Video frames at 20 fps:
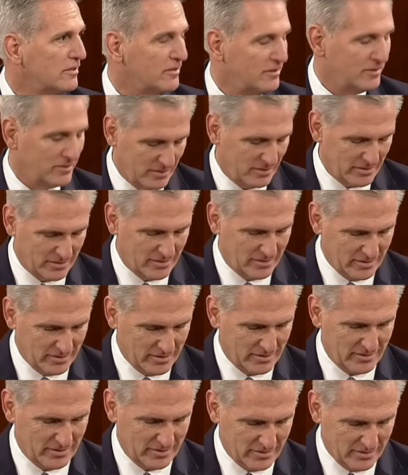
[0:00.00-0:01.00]

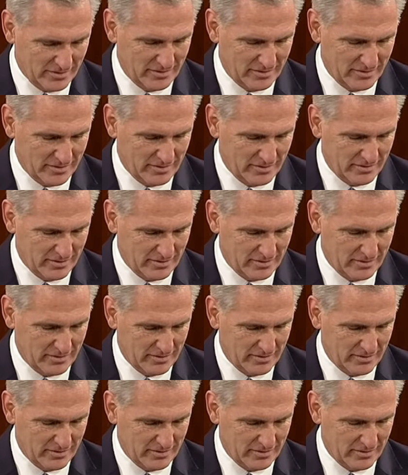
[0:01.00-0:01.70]
No one is speaking in this clip.